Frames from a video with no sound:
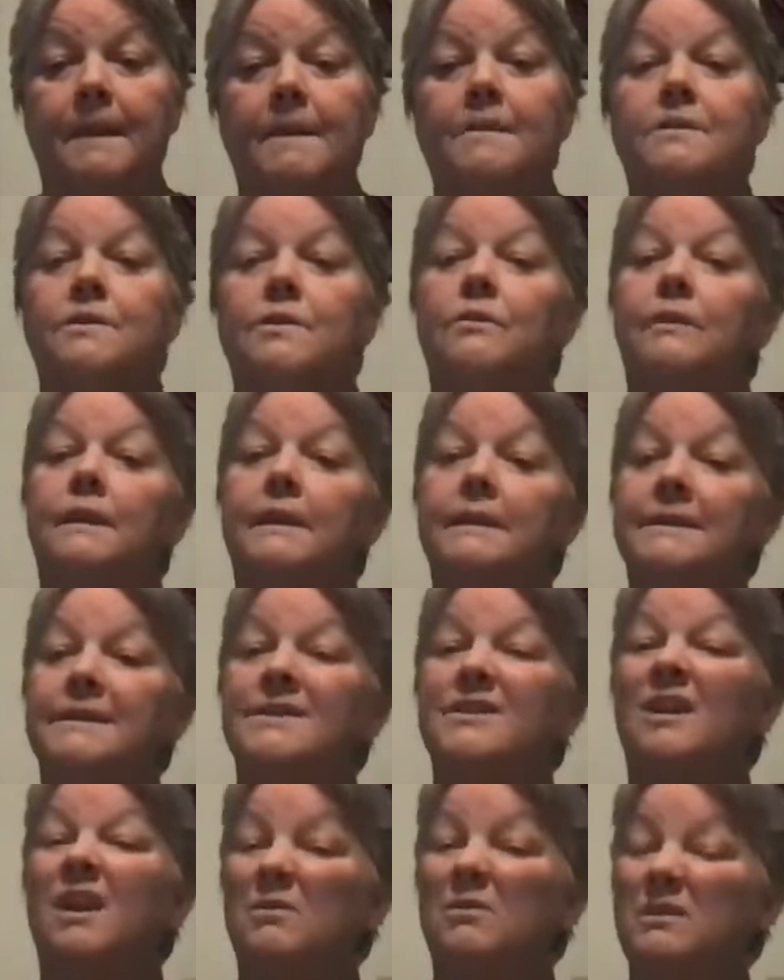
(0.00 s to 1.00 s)
So let's
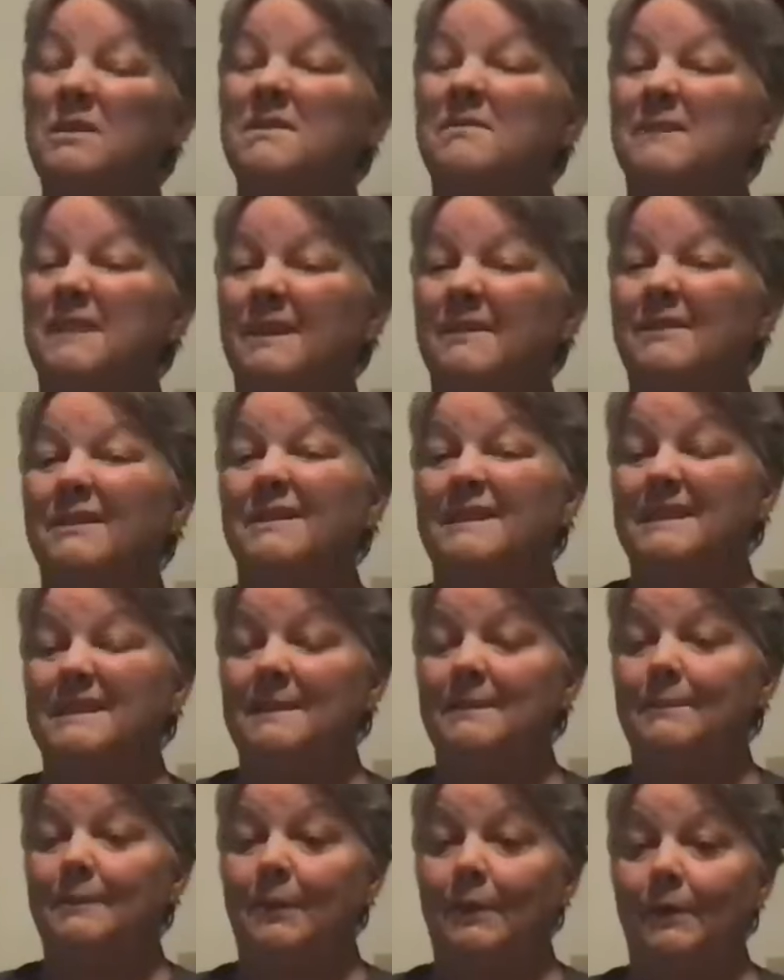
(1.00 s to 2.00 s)
start with something really
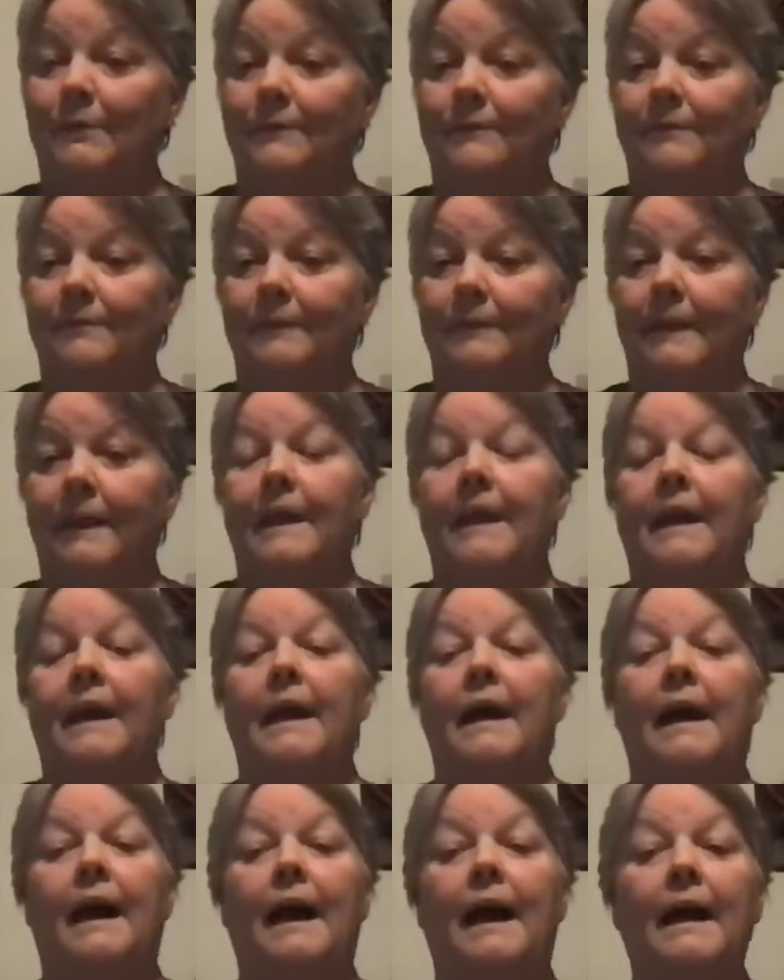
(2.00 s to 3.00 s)
simple.
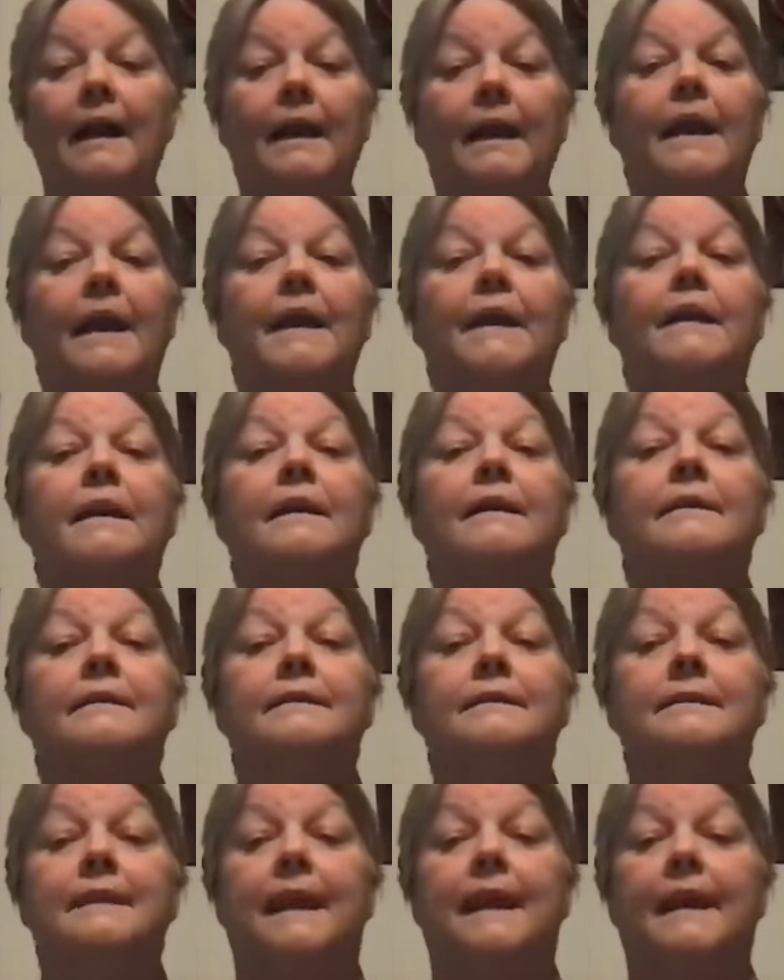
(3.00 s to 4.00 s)
I like to
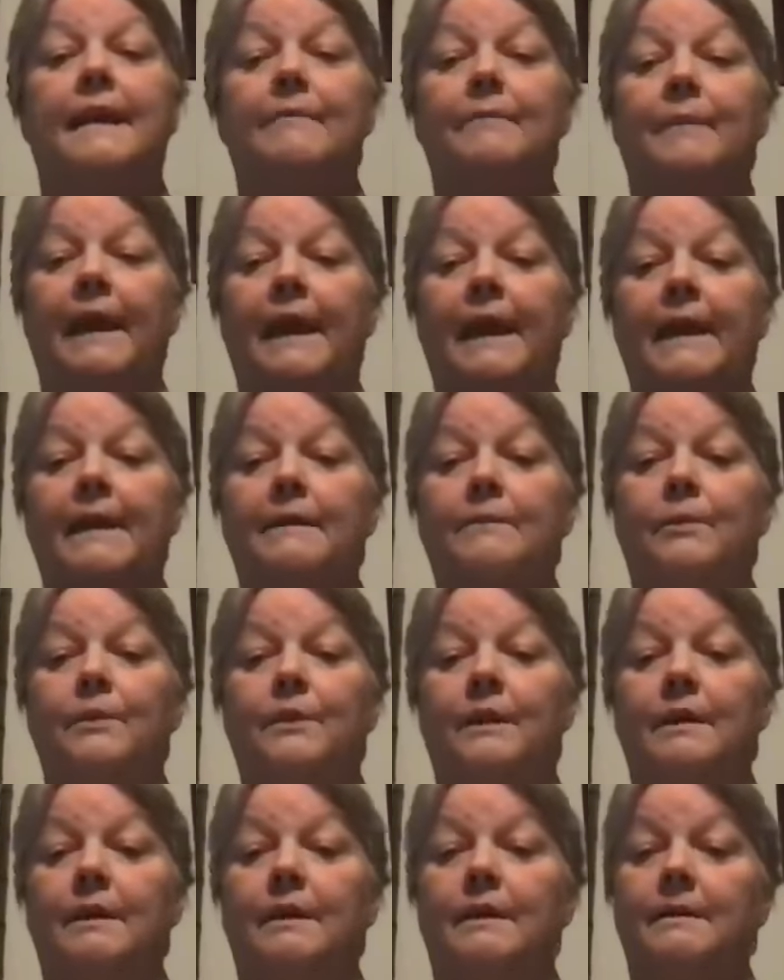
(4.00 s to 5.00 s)
take my hand and put
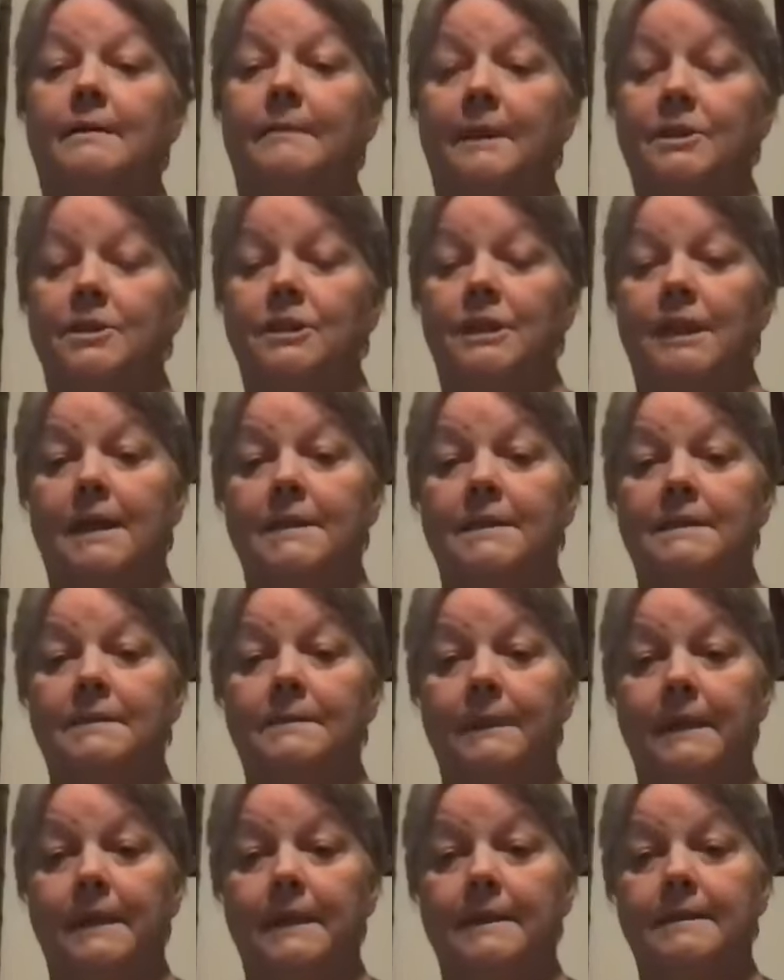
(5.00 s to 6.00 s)
it onto my chest
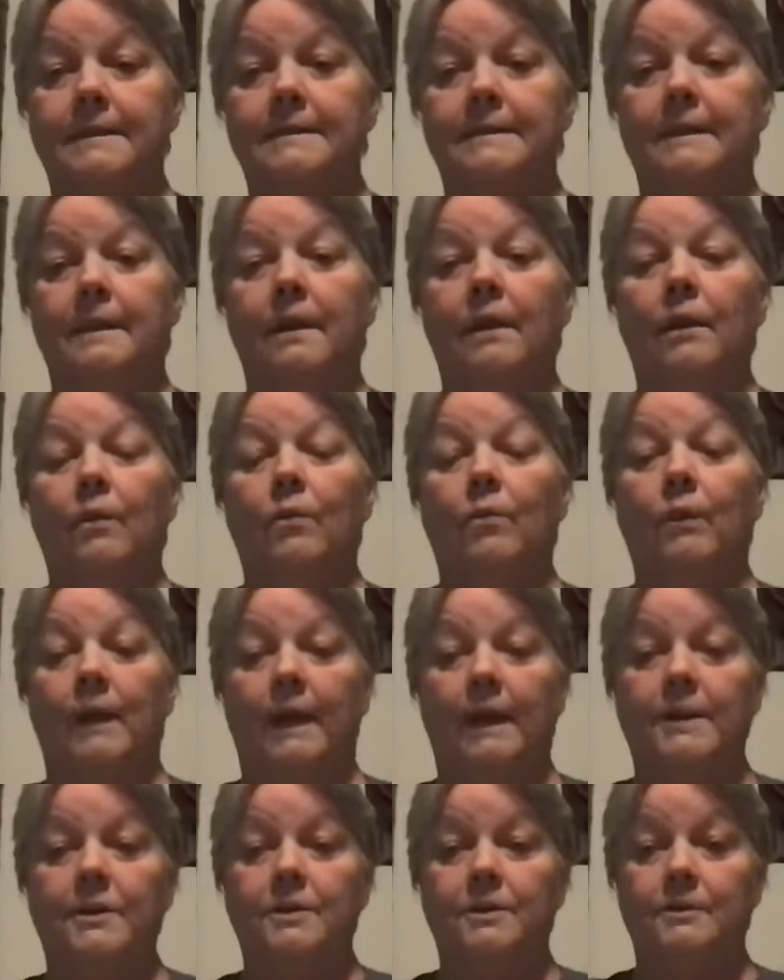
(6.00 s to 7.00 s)
because when
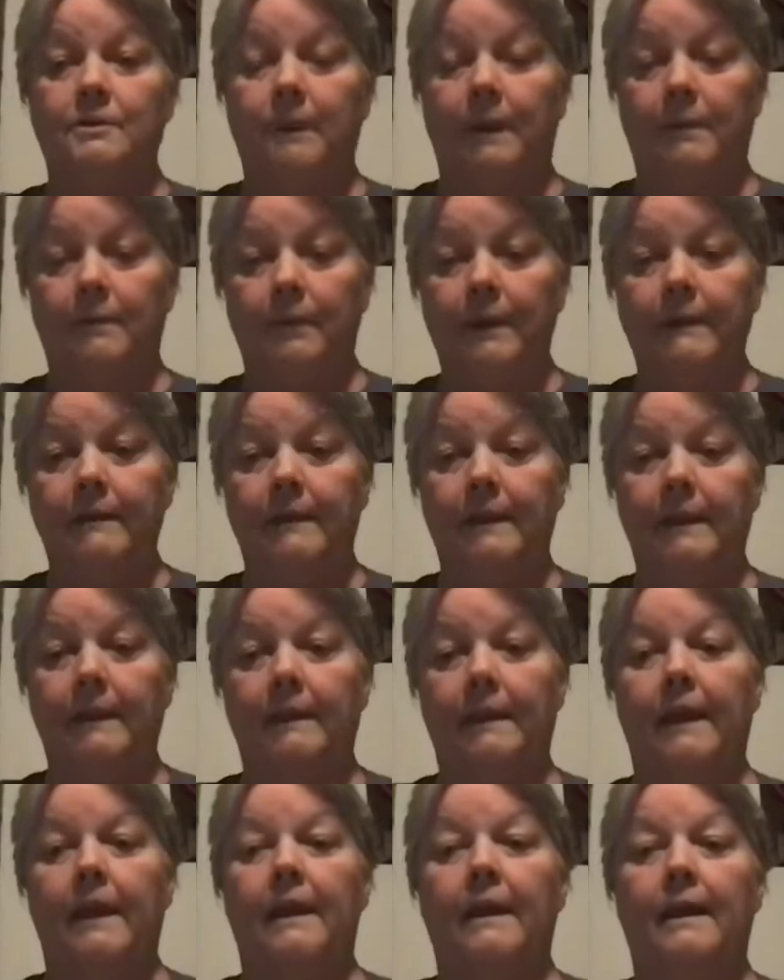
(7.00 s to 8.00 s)
I do my breathing,
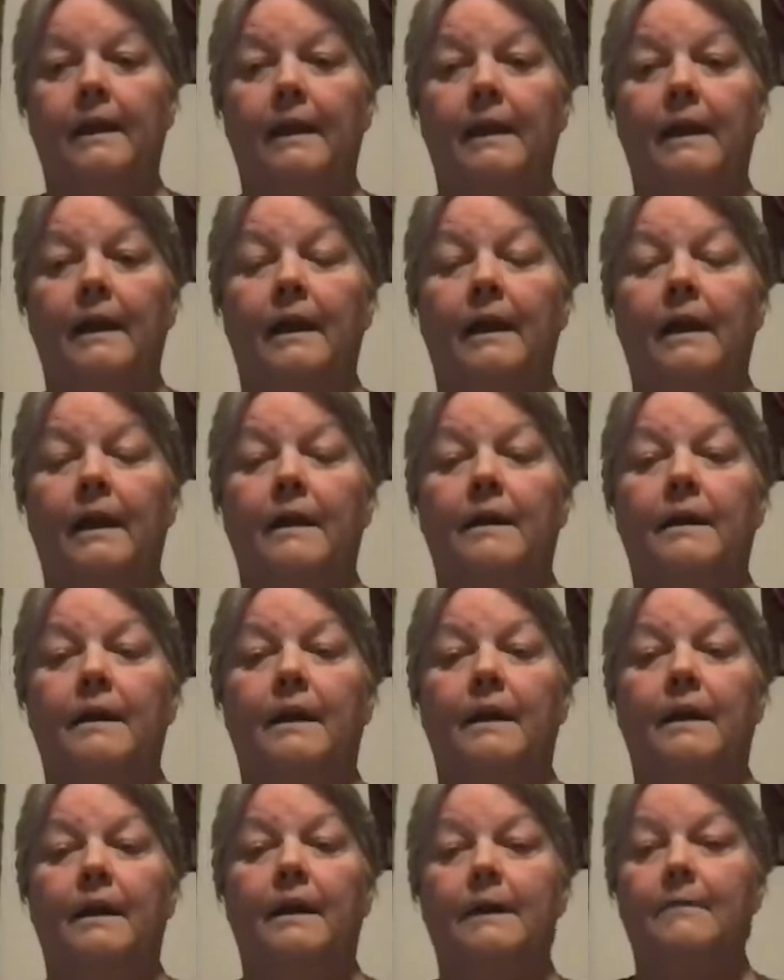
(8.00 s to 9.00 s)
then not
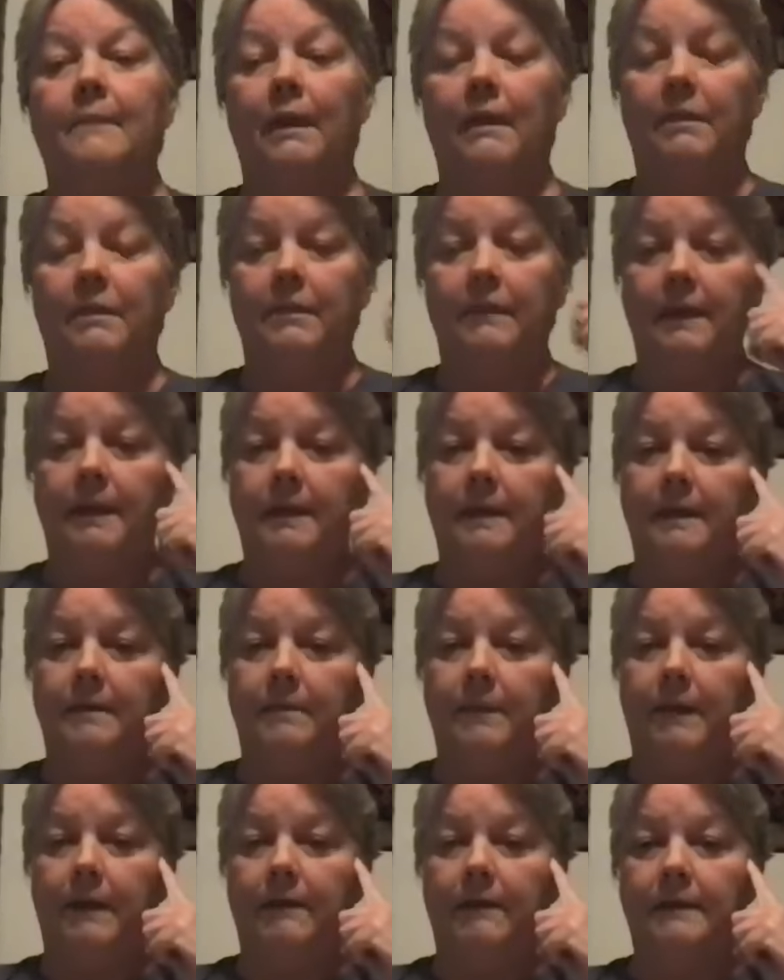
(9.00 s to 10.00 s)
only am I thinking
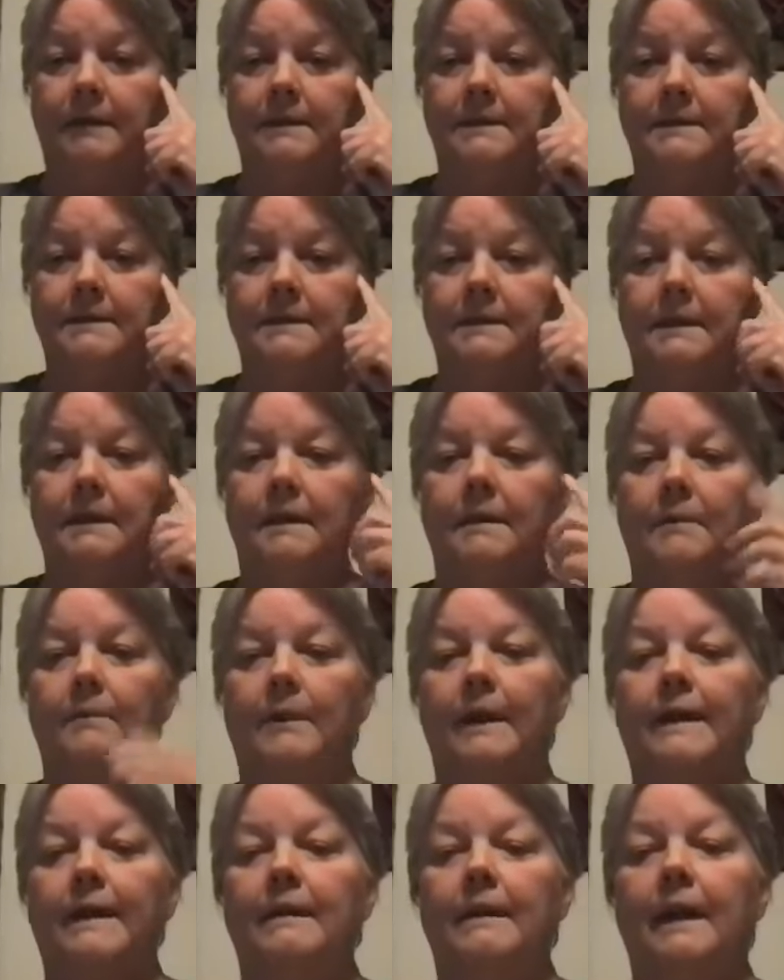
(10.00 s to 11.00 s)
about it,
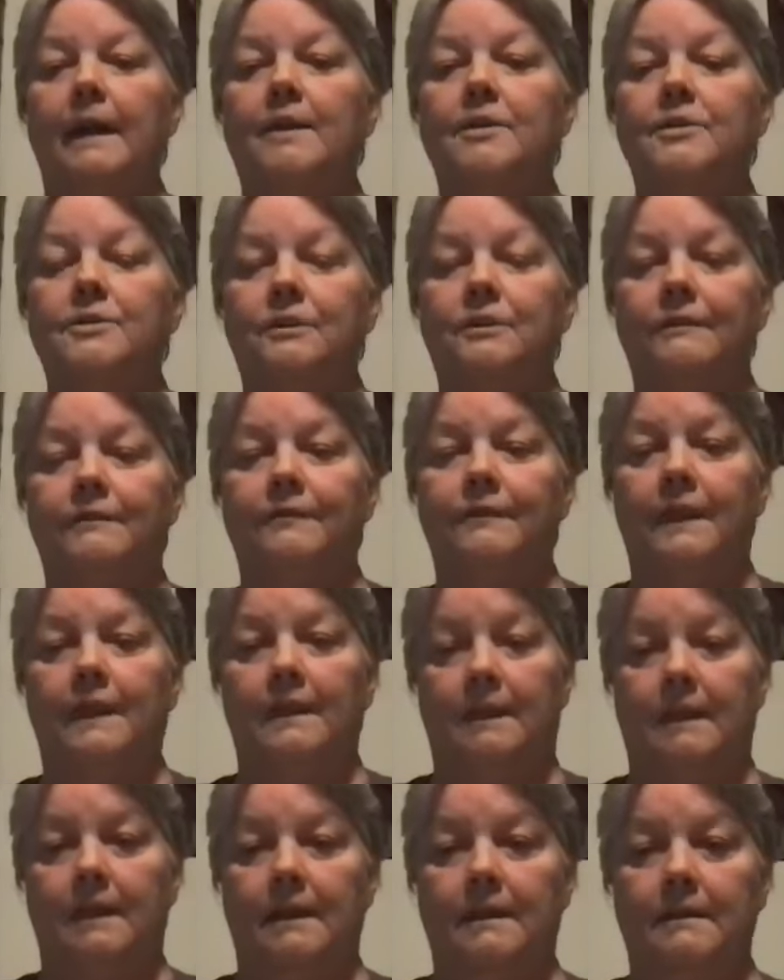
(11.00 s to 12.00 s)
but I can actually
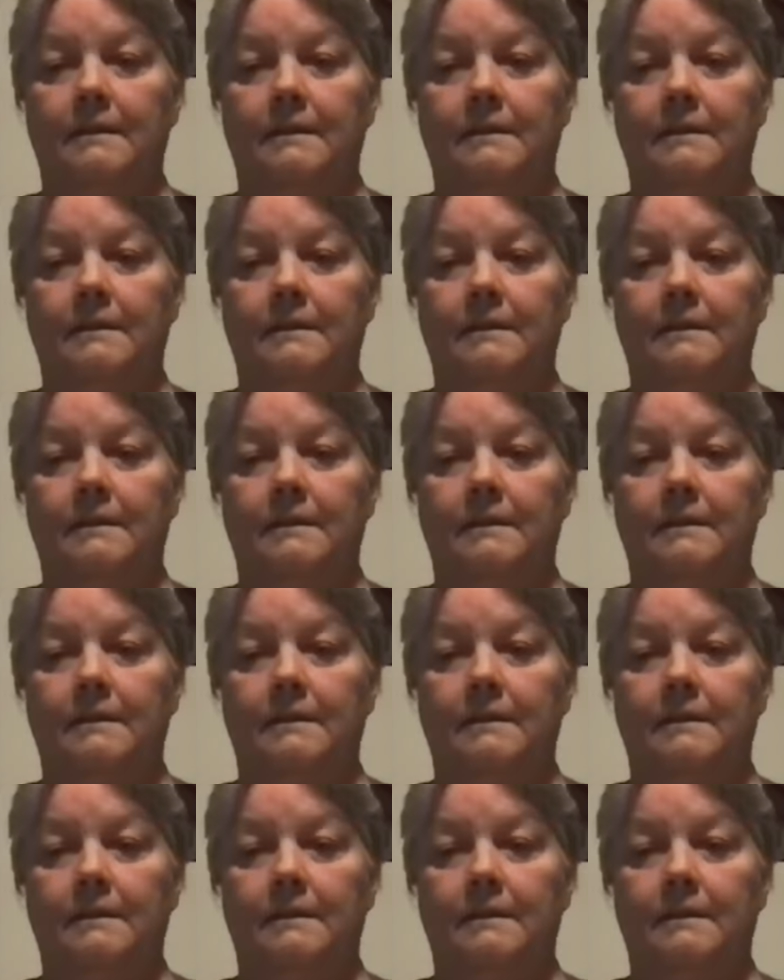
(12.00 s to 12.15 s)
feel it.